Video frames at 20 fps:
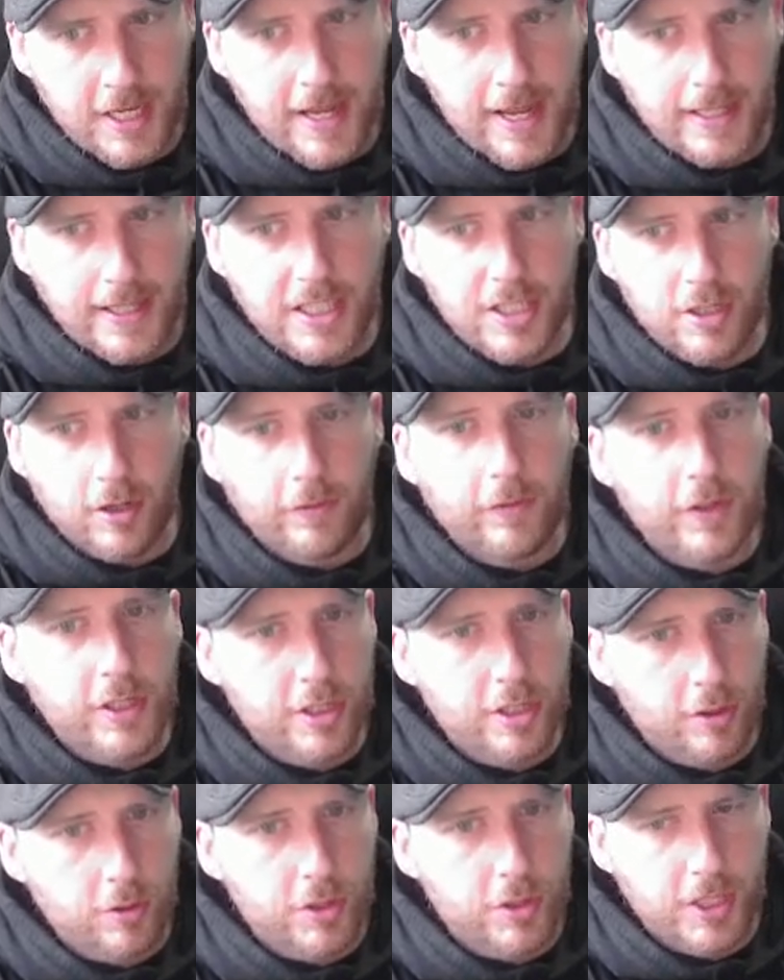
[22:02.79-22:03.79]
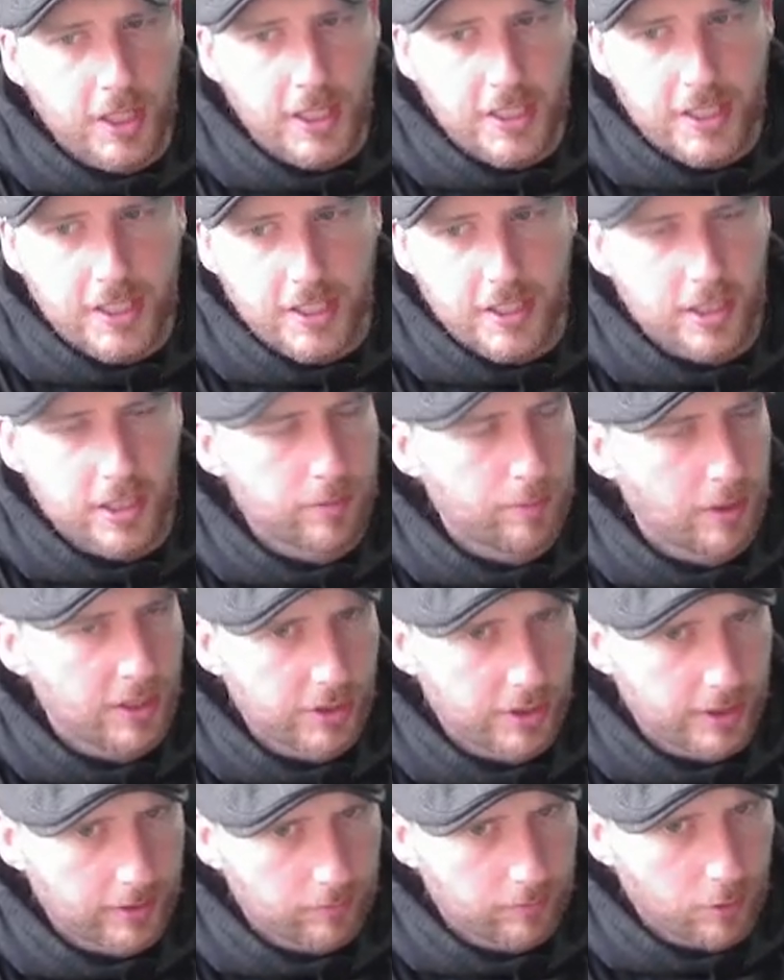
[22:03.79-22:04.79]
and he's often associated,
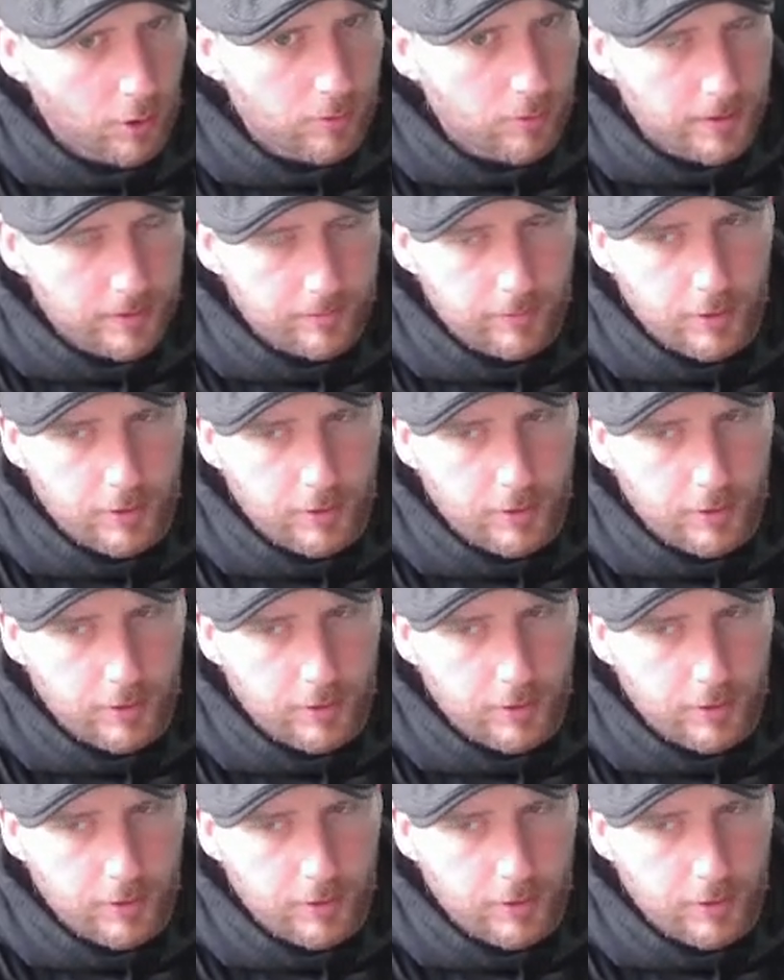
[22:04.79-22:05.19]
especially in Roman